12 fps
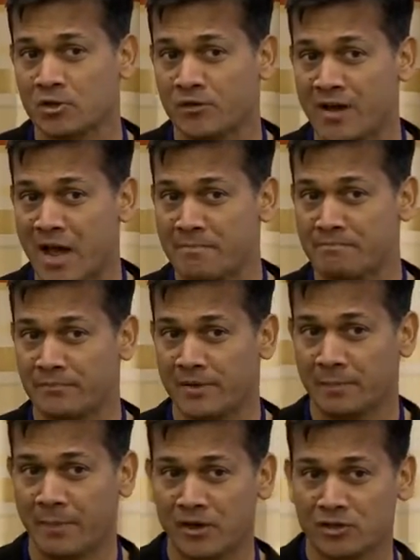So if I'm
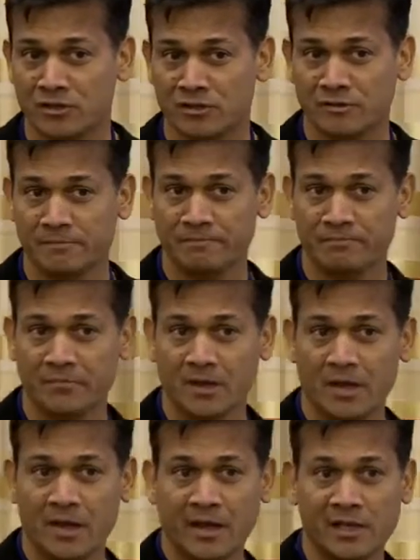a patient,
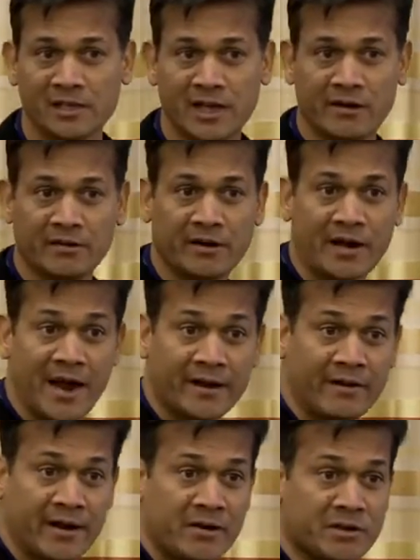healthcare
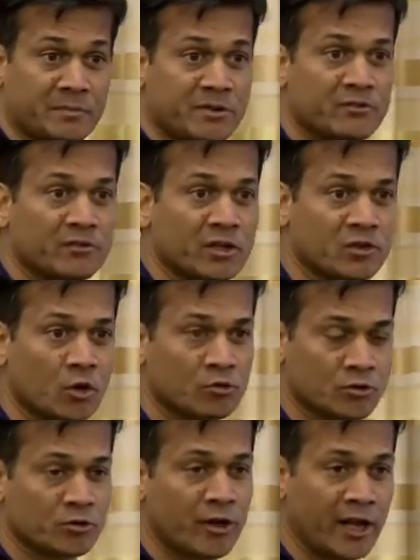record is,
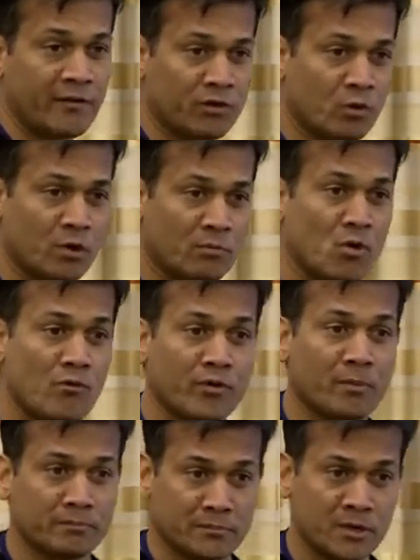so today if you were to move
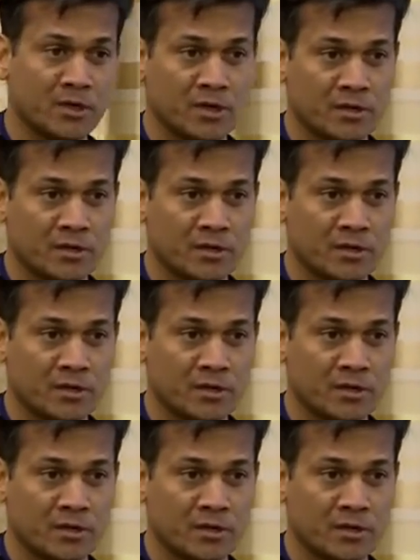from